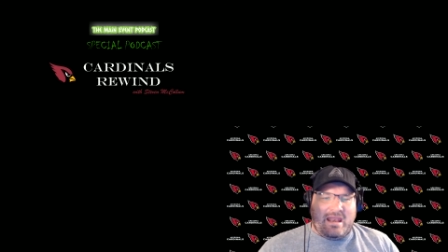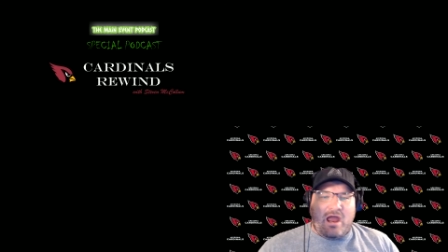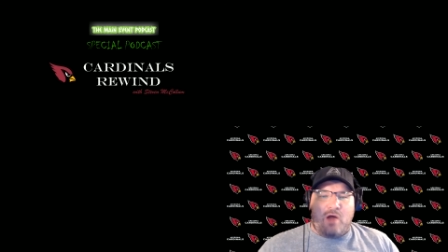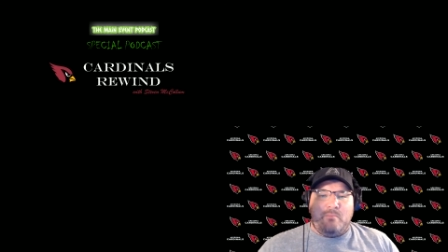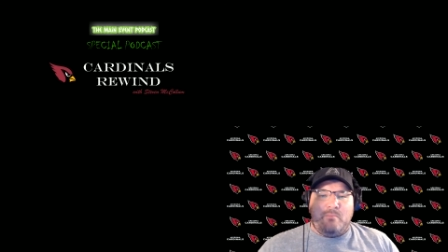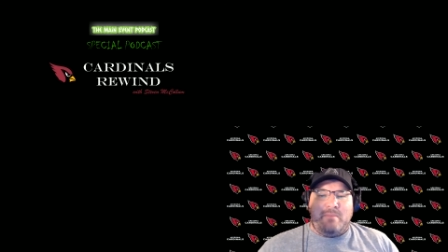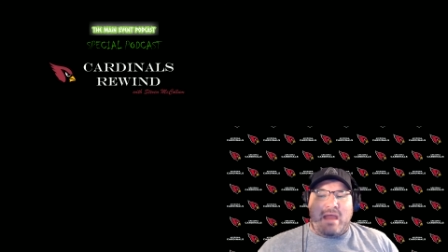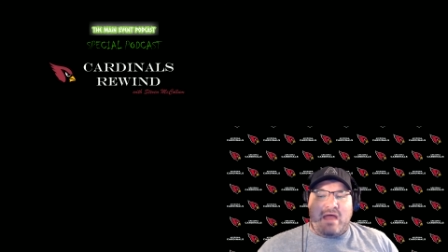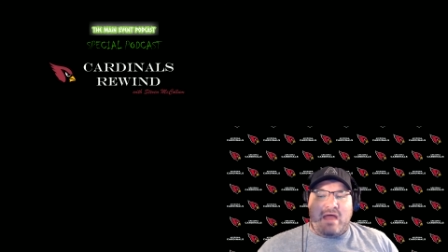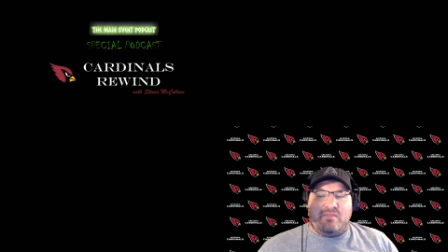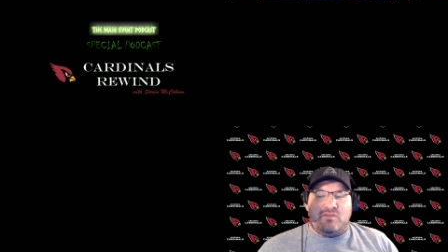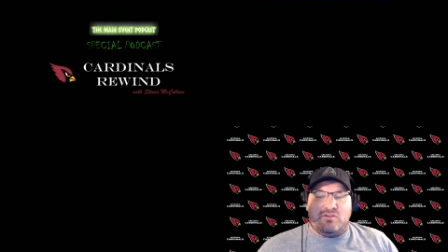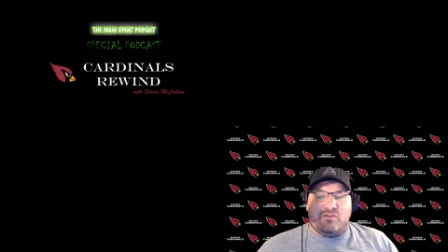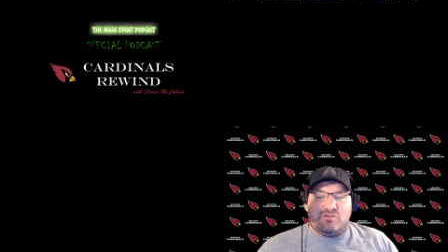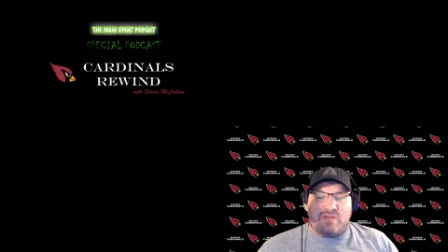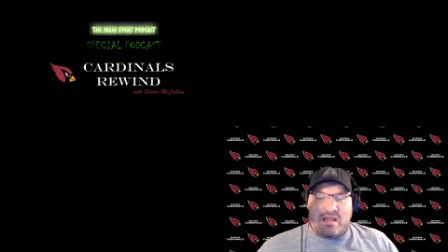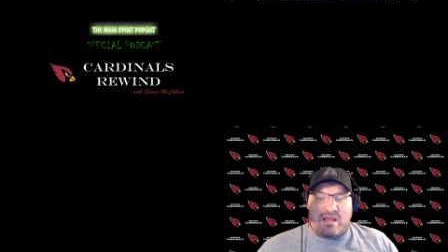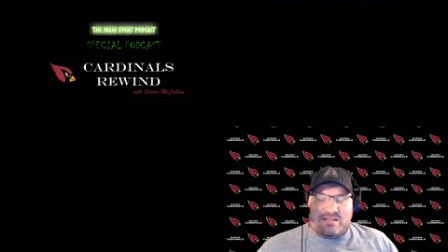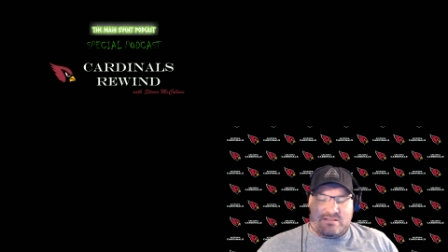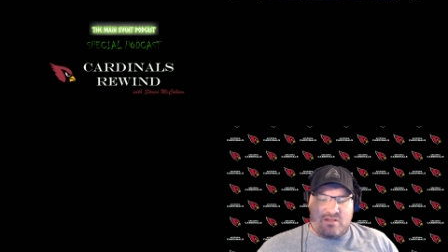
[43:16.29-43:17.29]
how bad the
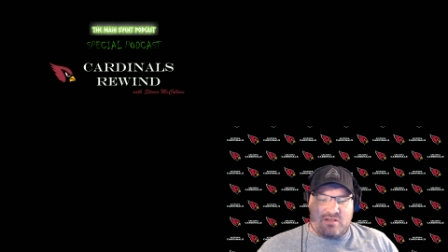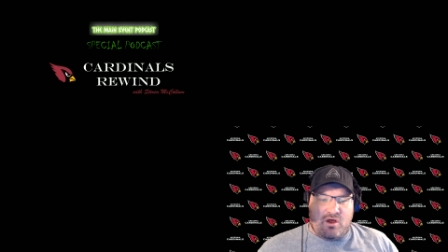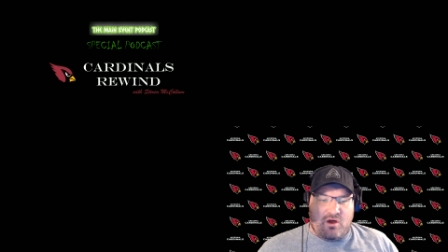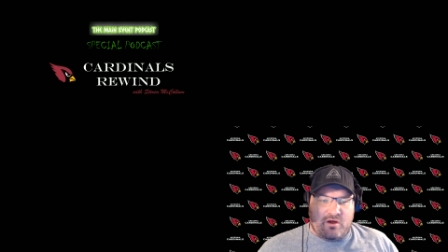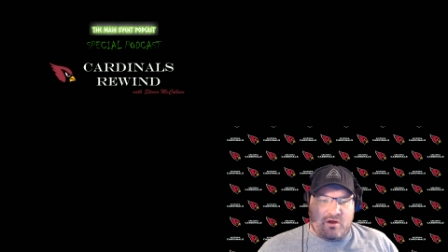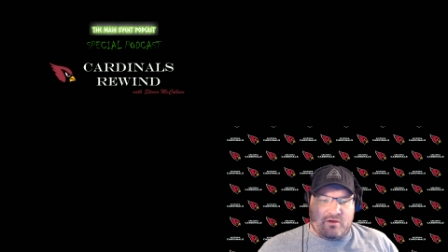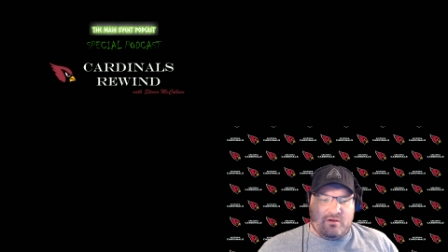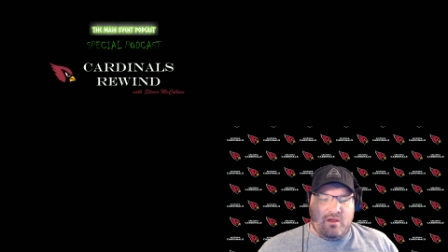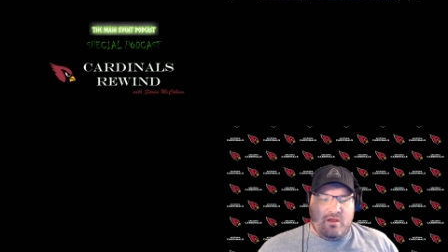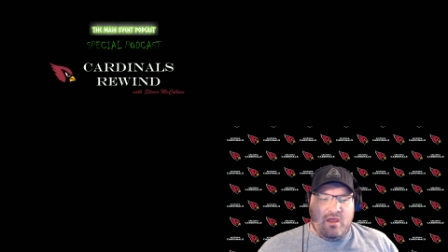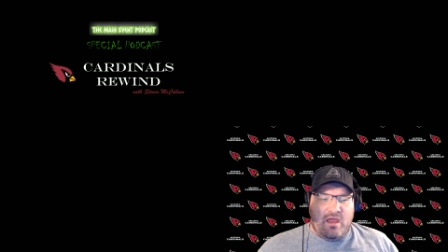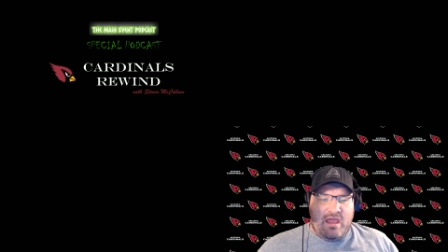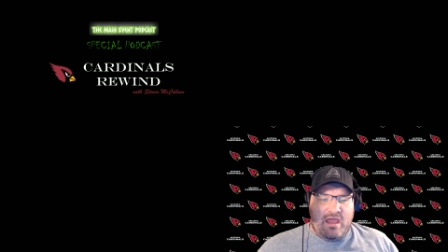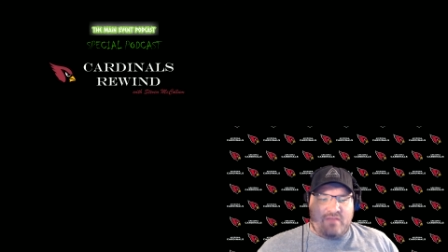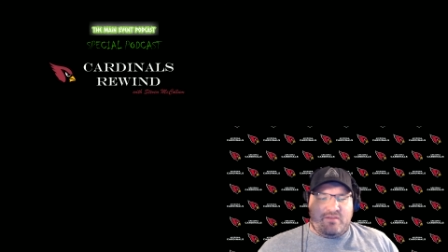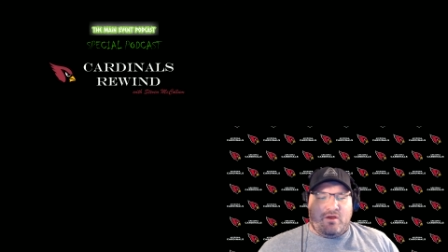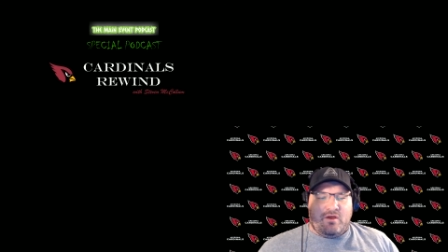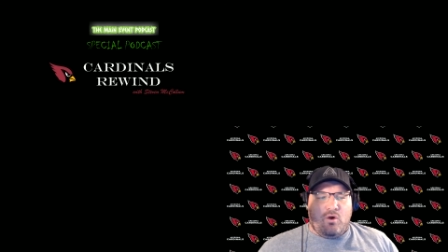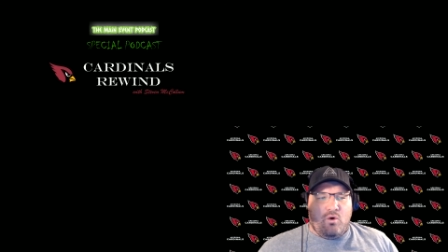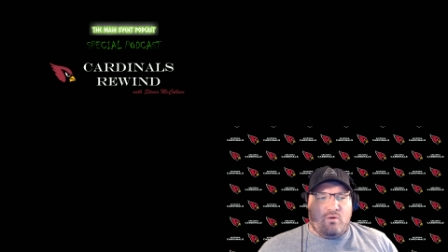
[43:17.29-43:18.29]
Jets are
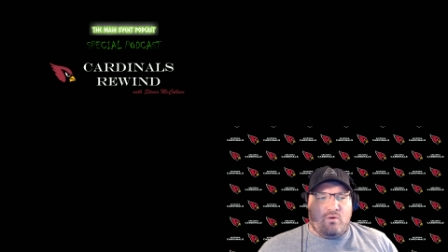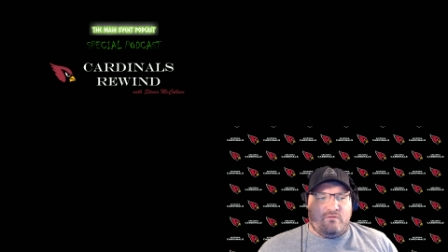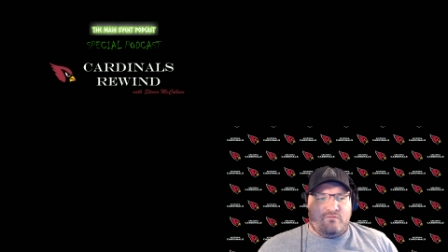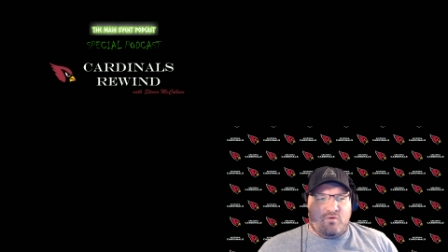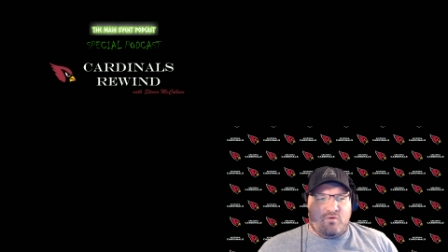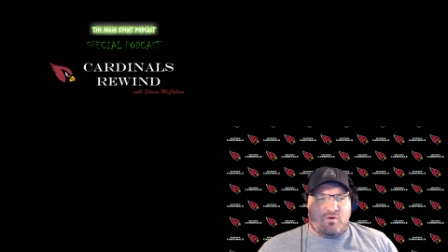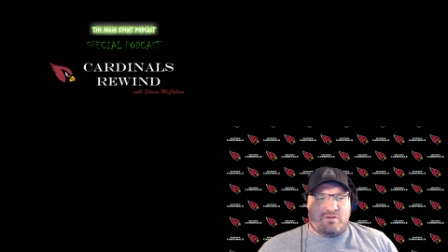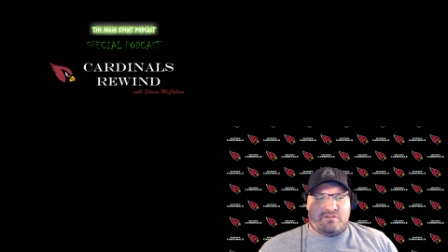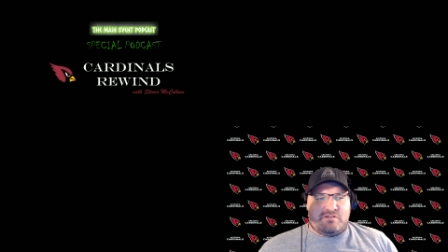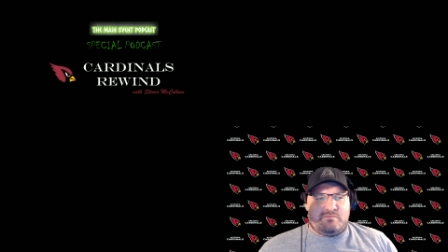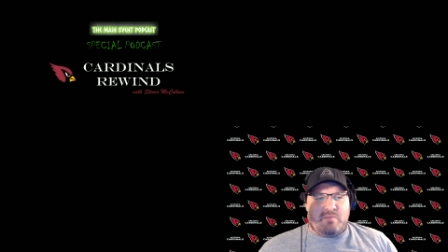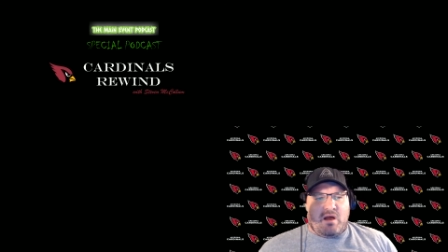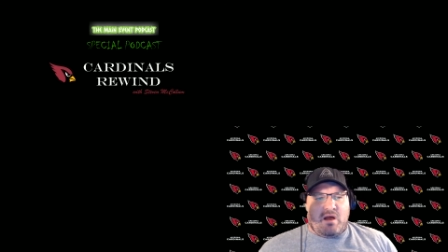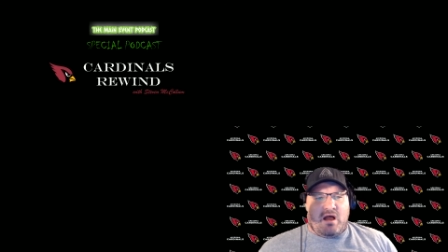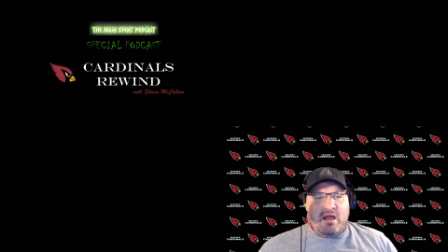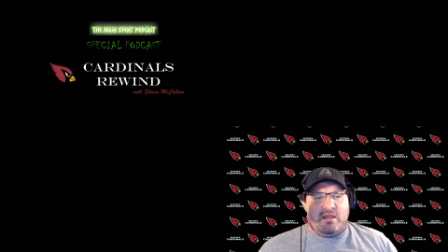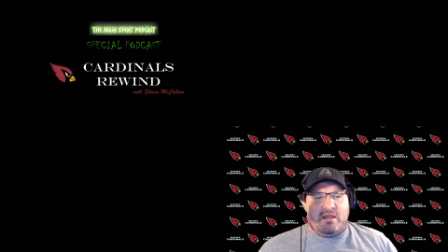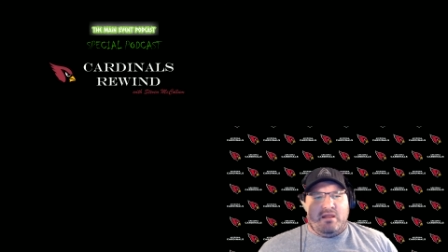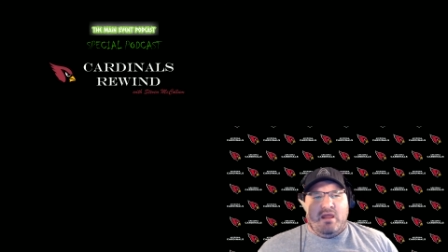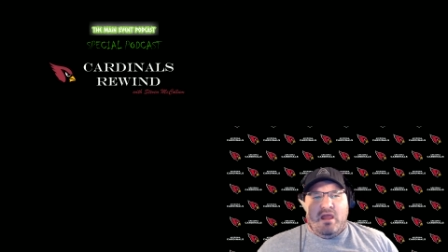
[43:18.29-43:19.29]
at the oh and four
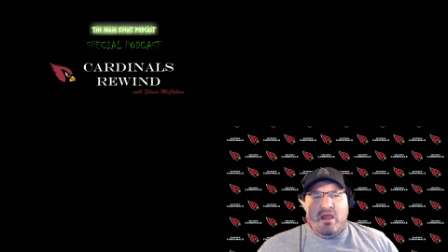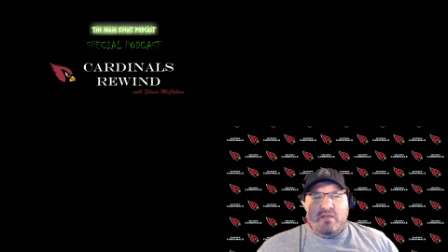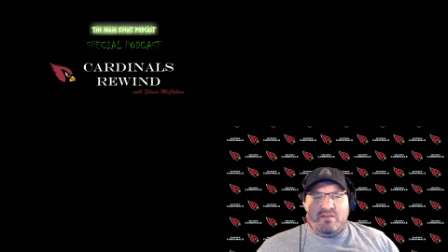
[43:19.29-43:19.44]
spot.